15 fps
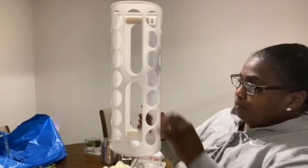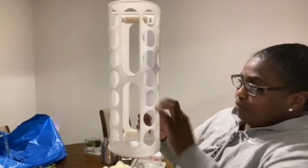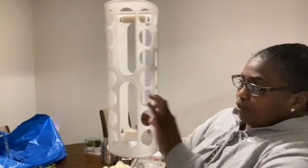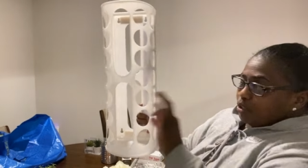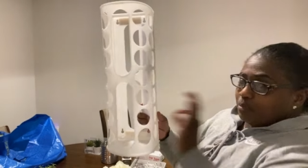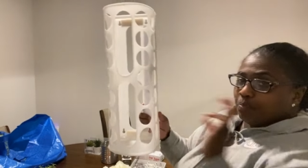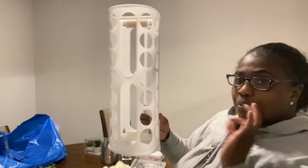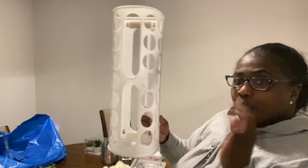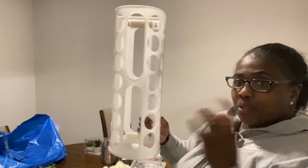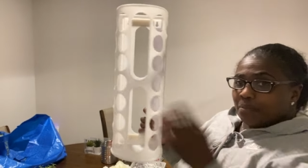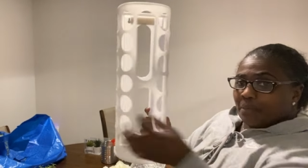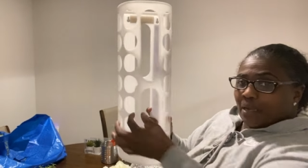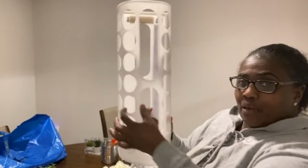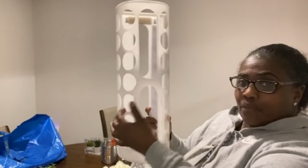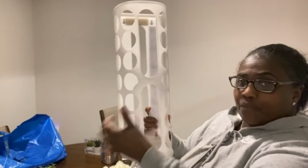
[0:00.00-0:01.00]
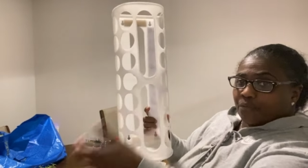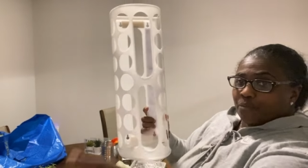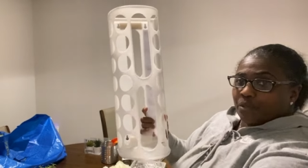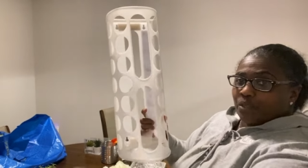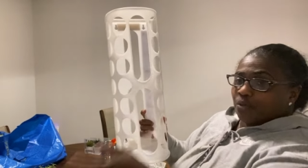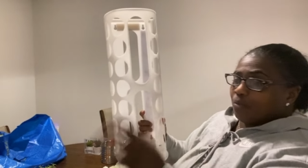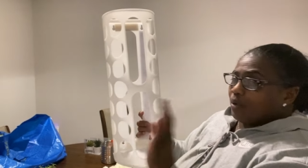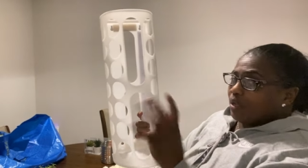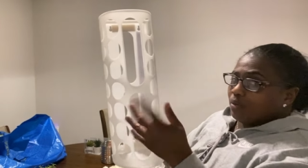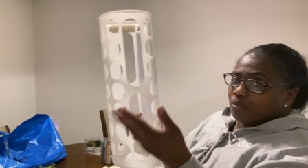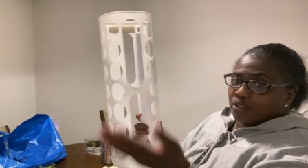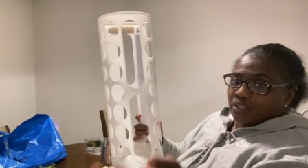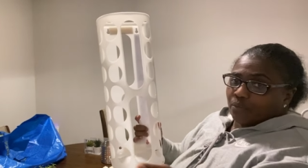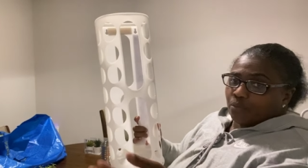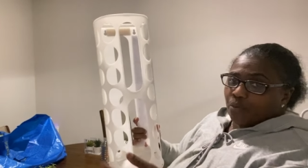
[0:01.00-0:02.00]
just pull them out from either way,
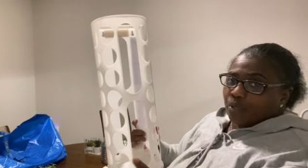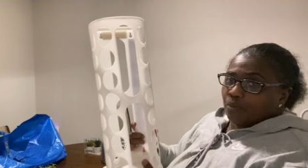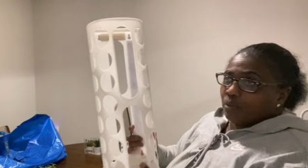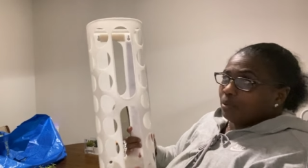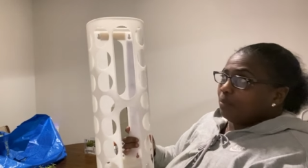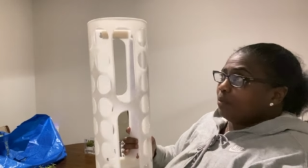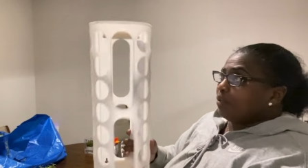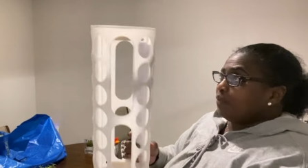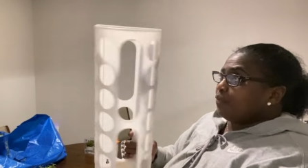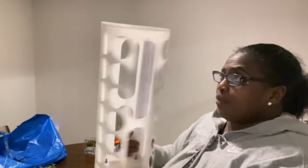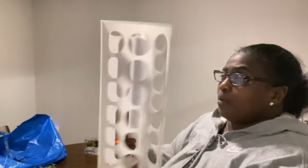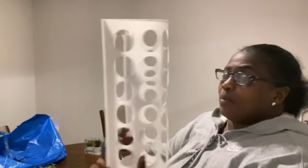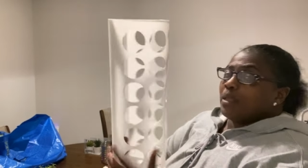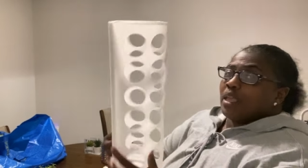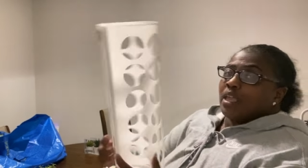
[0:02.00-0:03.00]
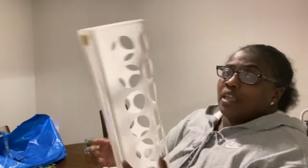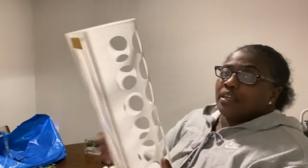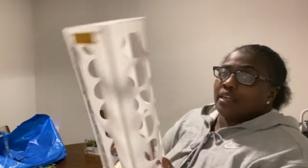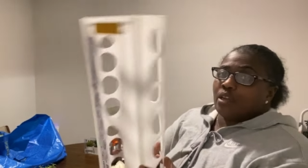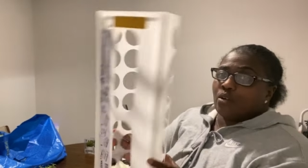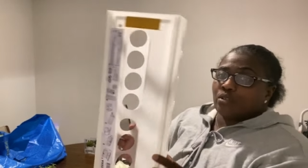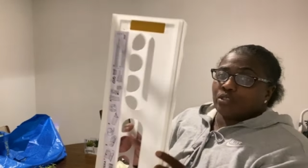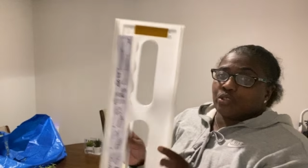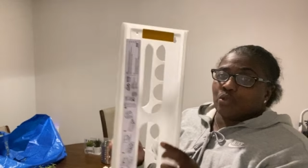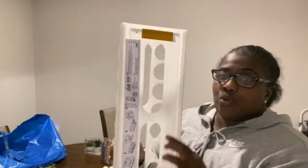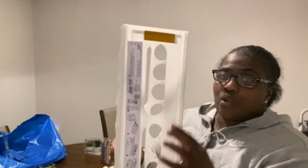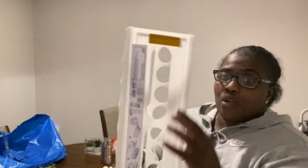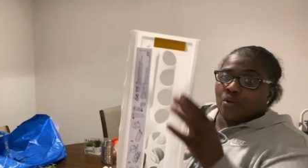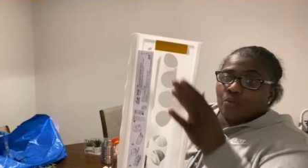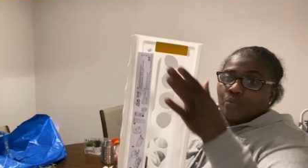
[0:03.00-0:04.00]
whichever way you want to pull them from. And they also
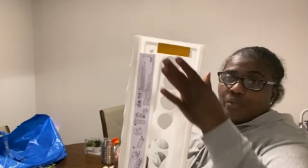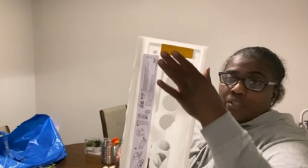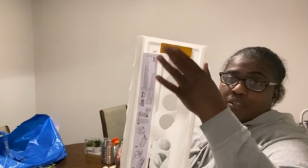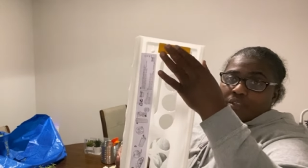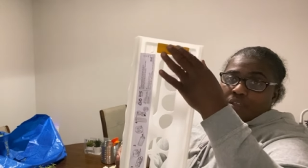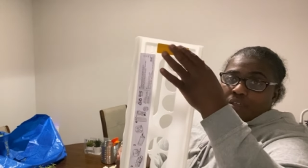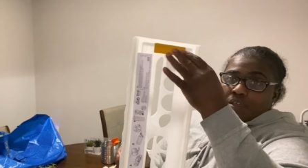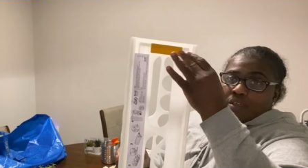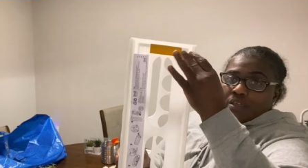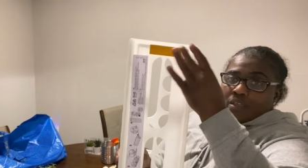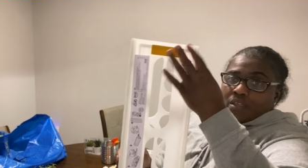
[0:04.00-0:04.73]
come with the